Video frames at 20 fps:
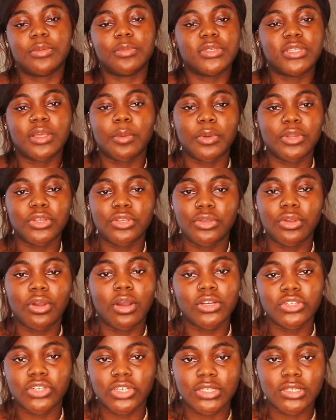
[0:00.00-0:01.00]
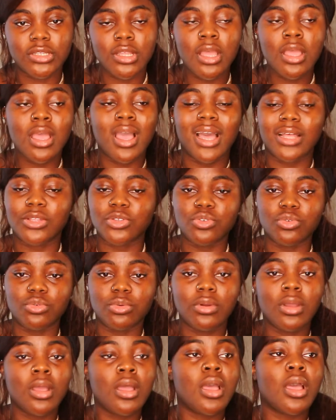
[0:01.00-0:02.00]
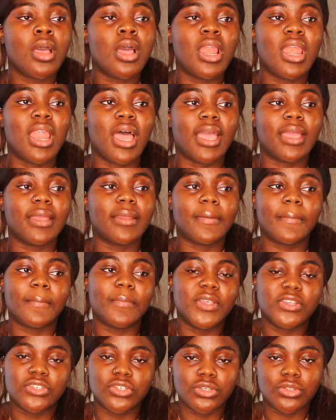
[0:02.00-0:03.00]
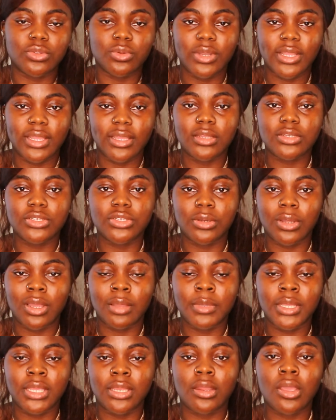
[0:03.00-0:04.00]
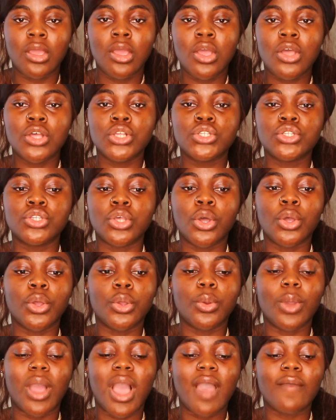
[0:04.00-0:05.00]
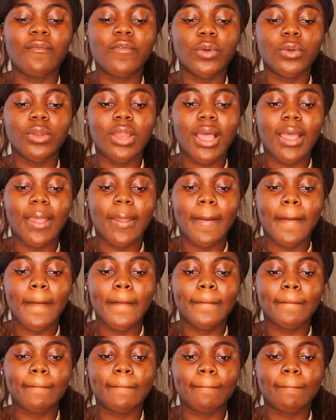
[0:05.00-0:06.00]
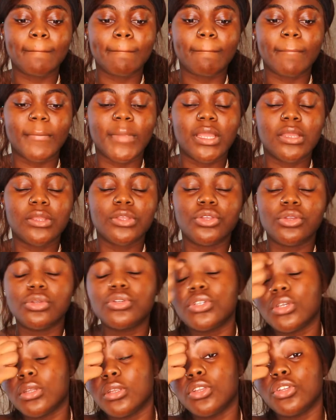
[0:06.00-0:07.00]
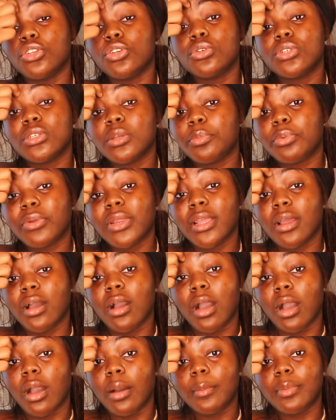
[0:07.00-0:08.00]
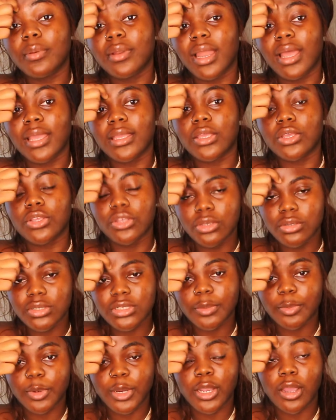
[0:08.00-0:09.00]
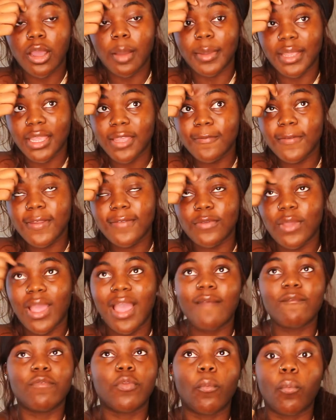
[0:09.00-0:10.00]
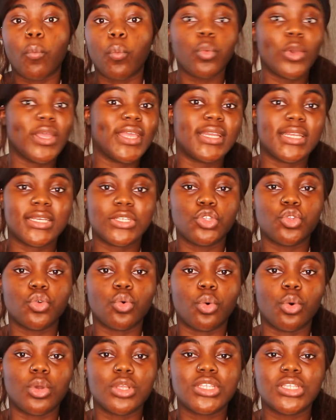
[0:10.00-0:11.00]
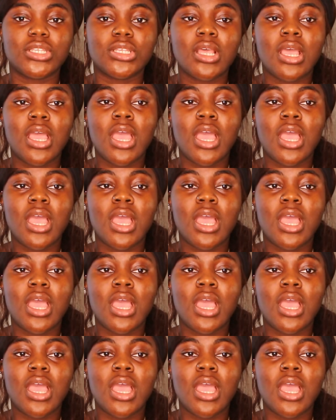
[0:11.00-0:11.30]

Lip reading: with someone who you can't trust at all. Like, it's just not it, do you know what I mean? So I feel like you should bring it up. Like, you should bring it up, even if you have the weirdest thoughts.